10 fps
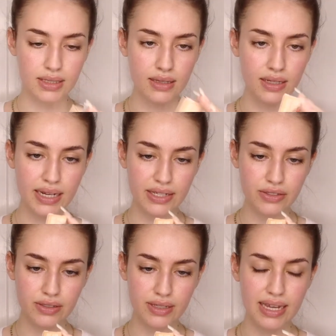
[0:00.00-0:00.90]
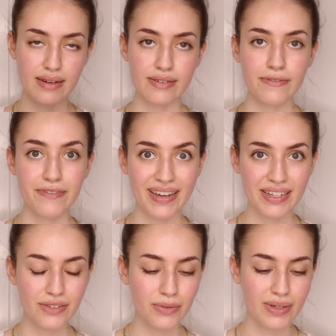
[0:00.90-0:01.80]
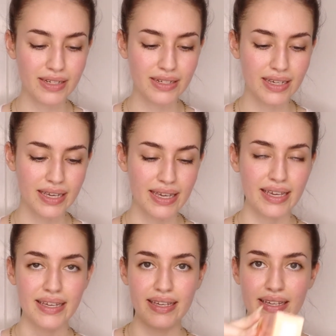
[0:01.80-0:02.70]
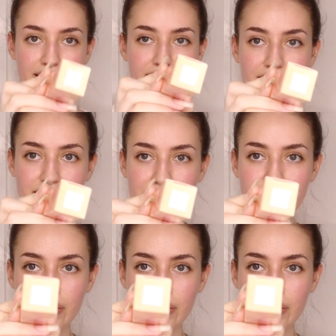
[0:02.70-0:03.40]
The next and final one is